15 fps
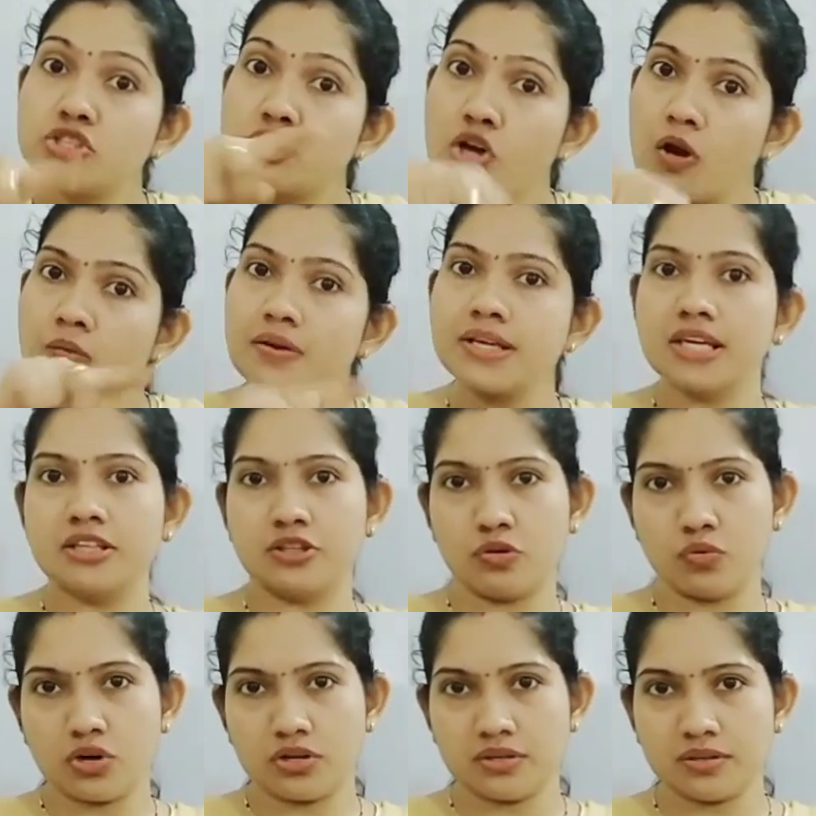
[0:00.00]
dissolved in the
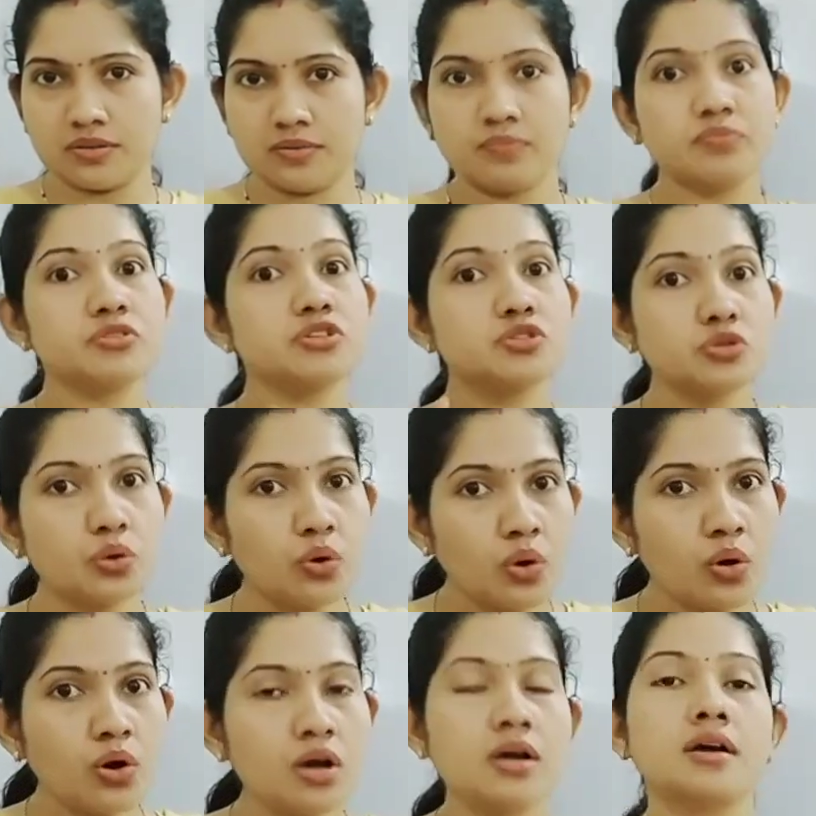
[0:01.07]
water.
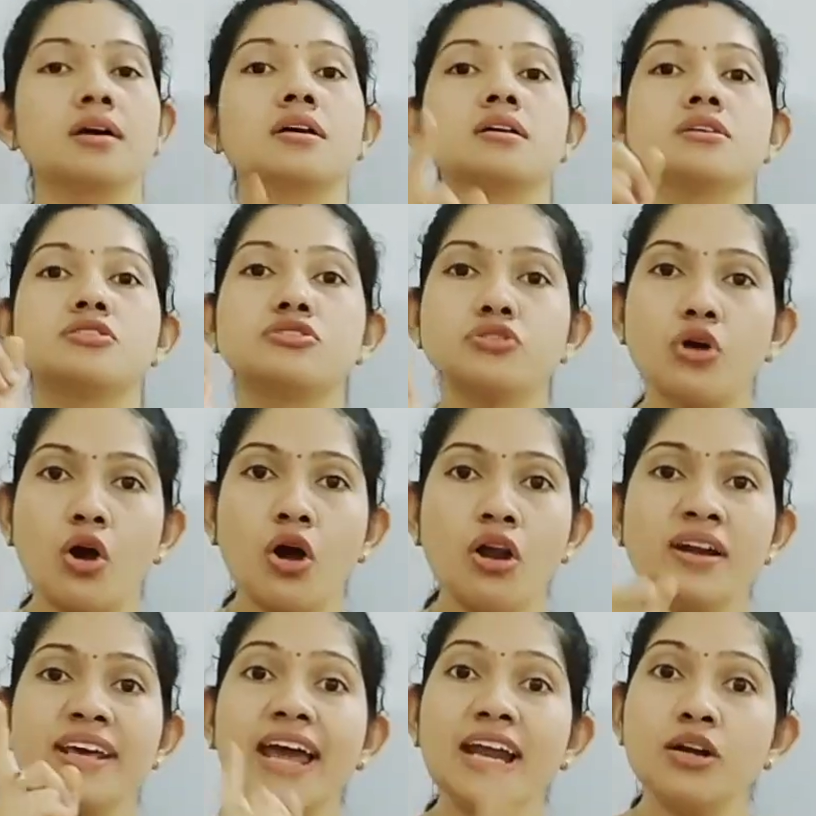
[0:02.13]
So
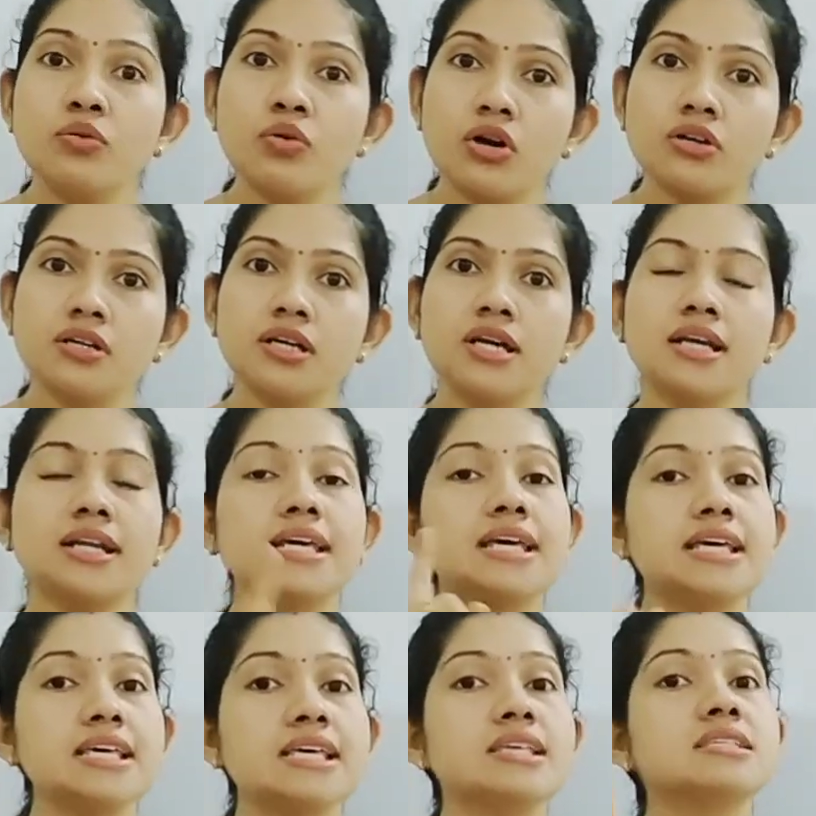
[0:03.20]
salt and water
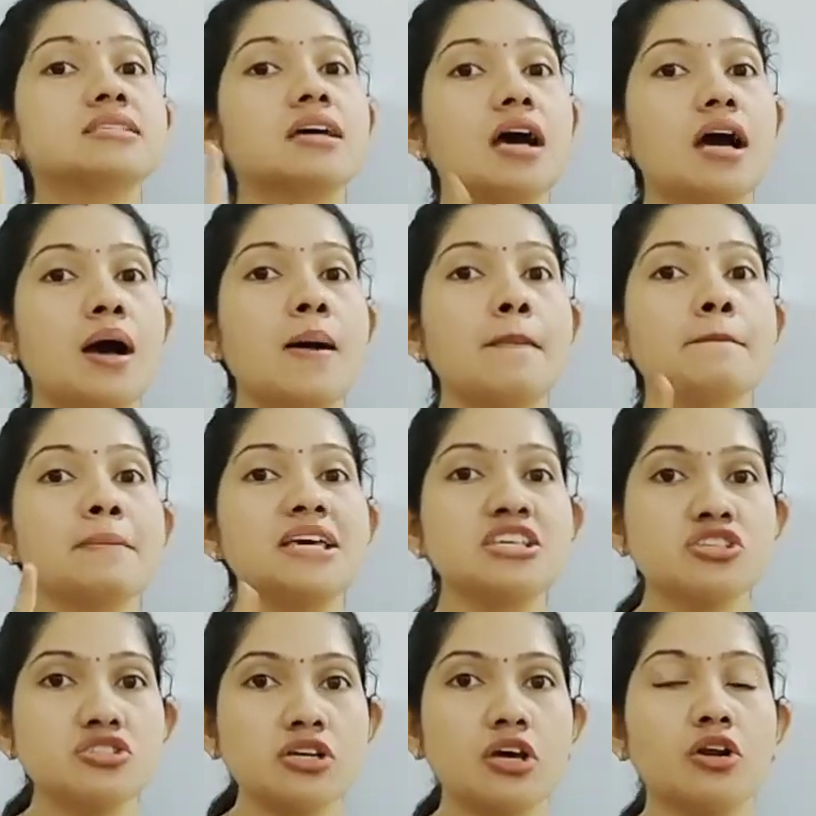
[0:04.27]
is a
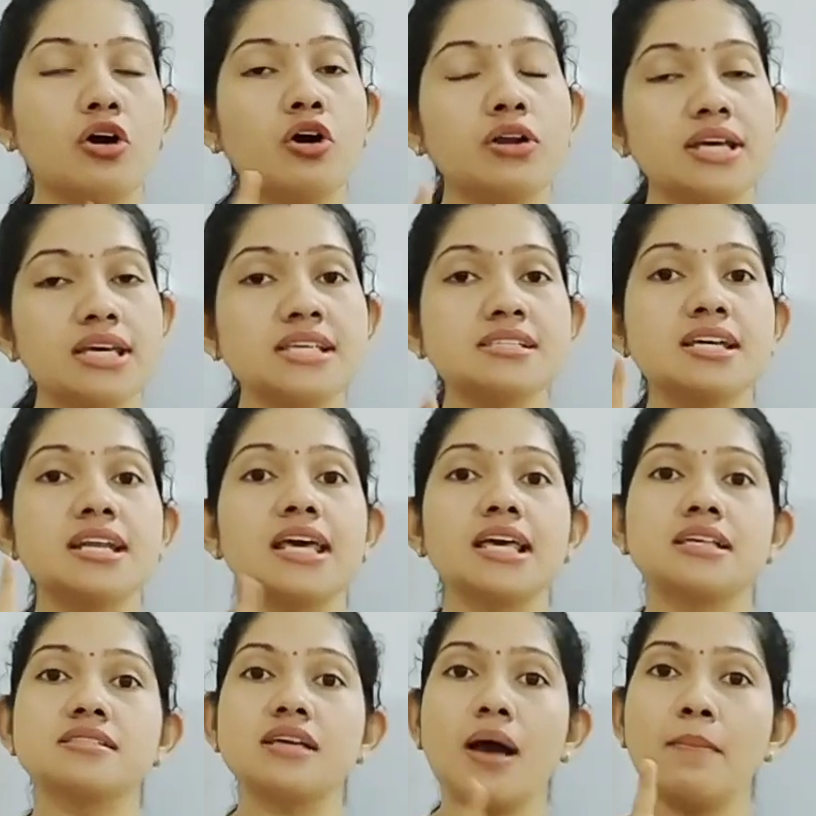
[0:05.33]
mixture or is an
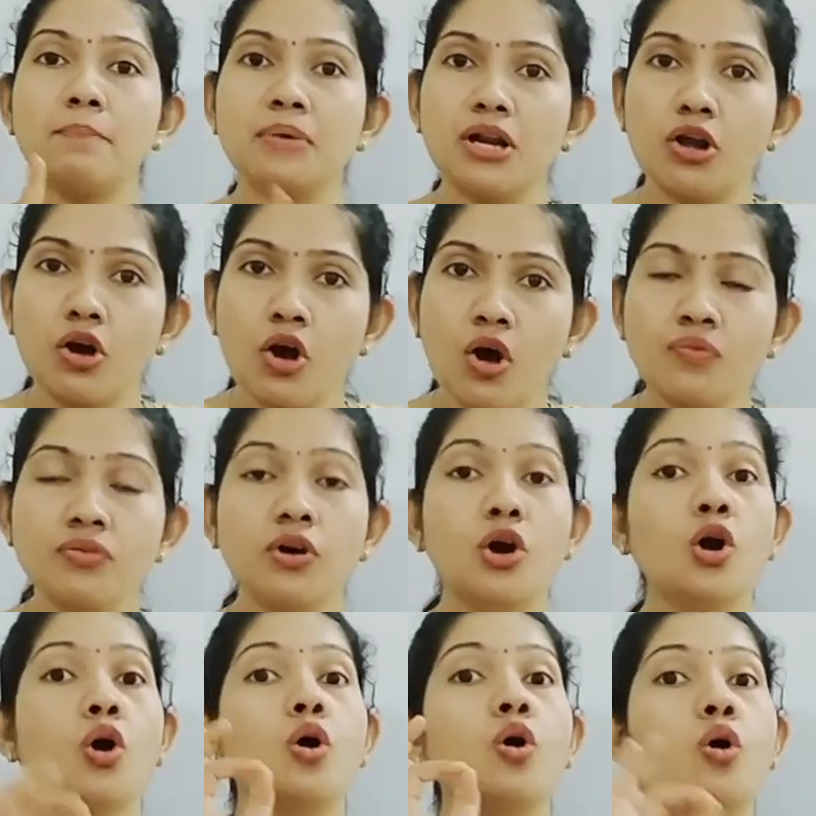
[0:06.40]
example of
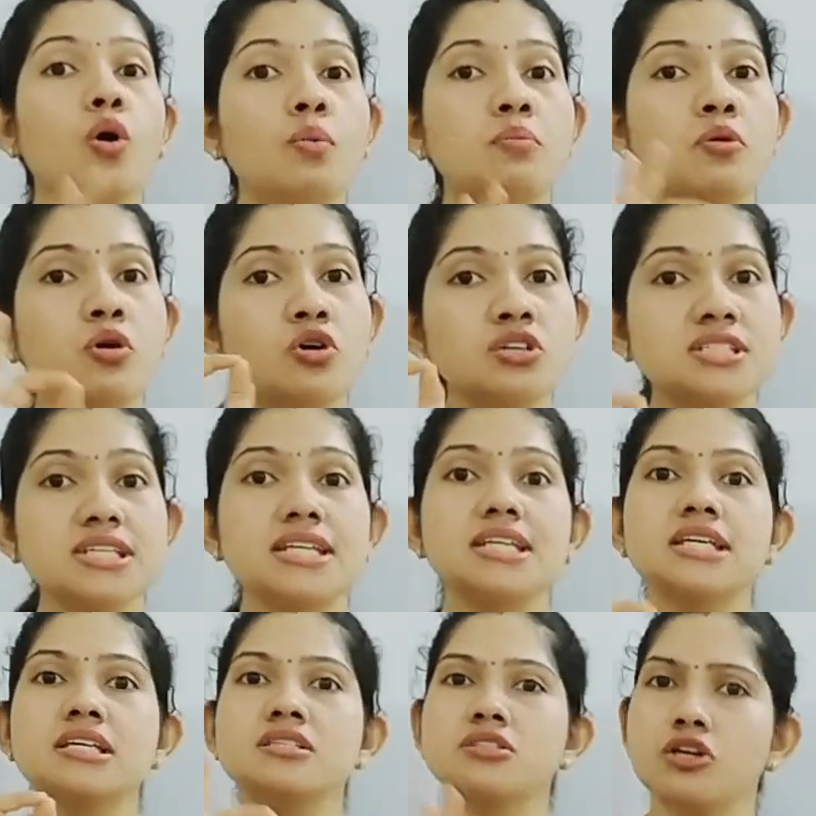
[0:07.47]

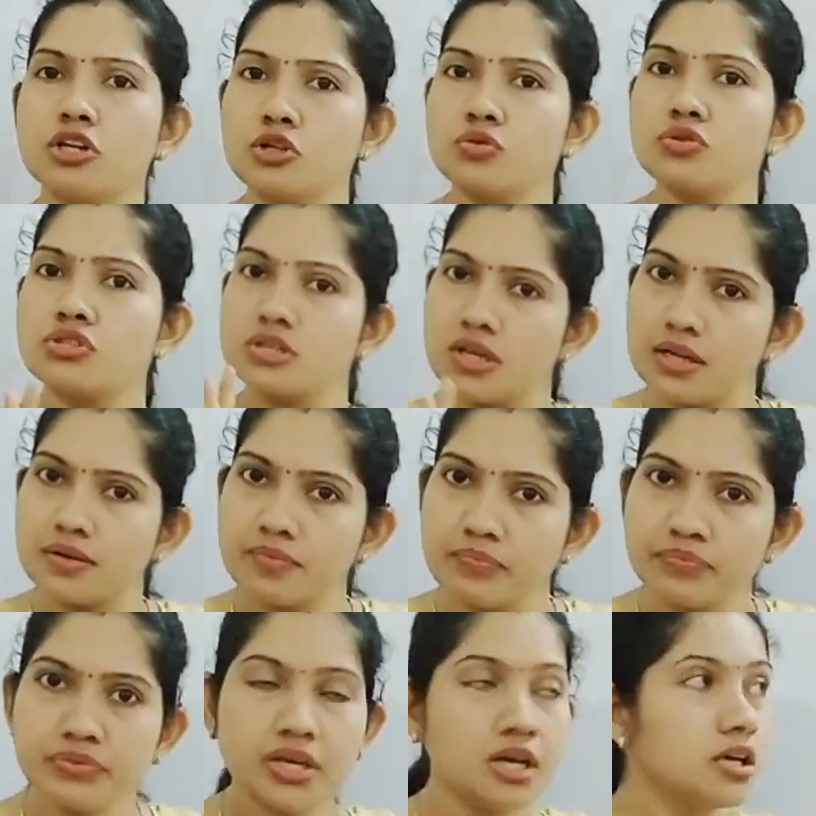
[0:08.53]
homogeneous
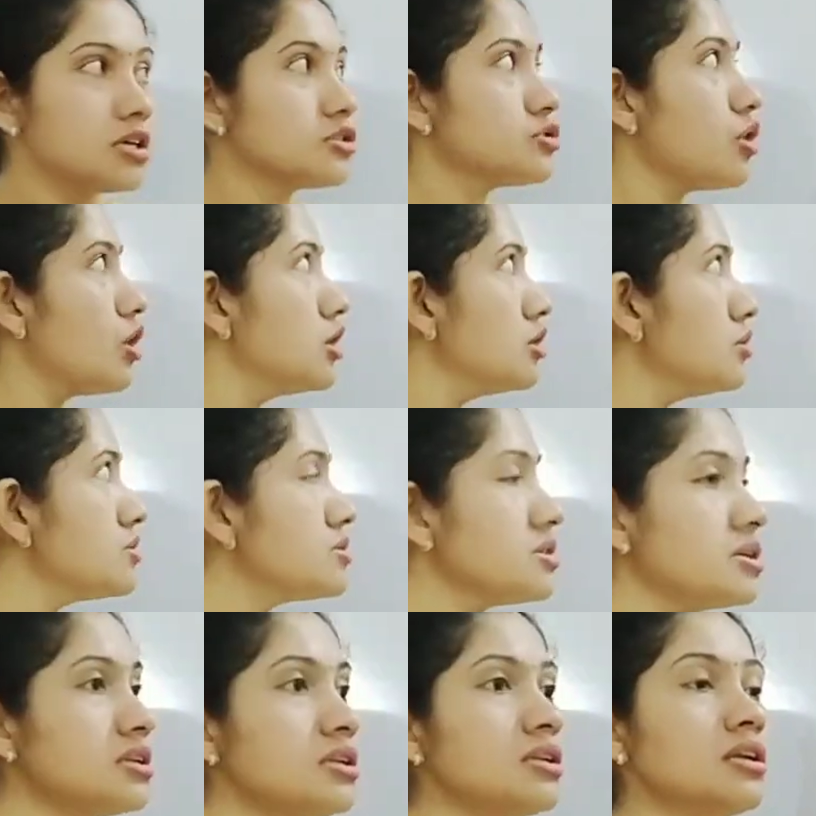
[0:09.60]
solution.
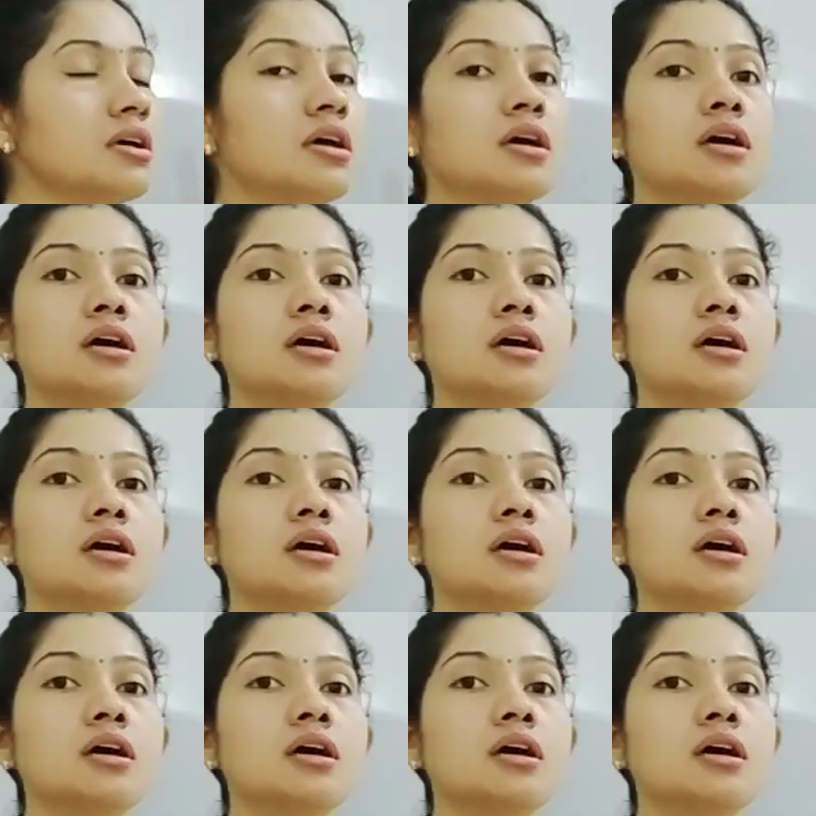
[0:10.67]
Solution